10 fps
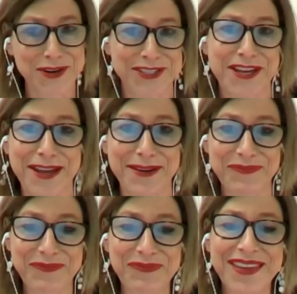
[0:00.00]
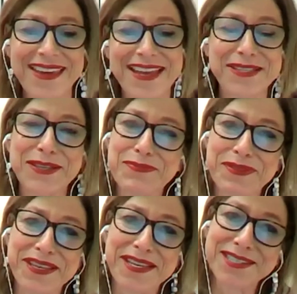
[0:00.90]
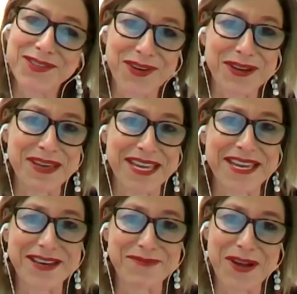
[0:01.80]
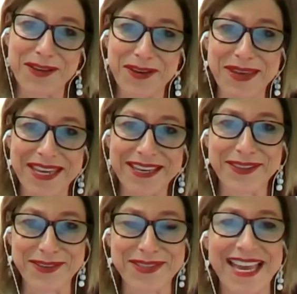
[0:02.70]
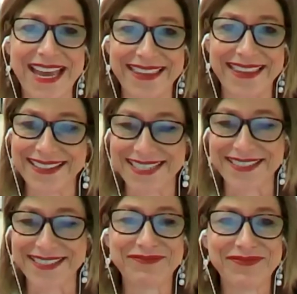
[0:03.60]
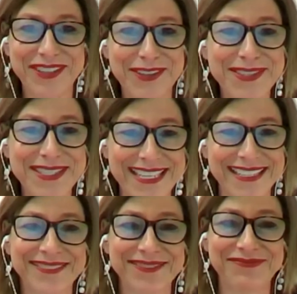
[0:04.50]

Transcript: her time. So please join me in welcoming Lucy Adlington. Lucy.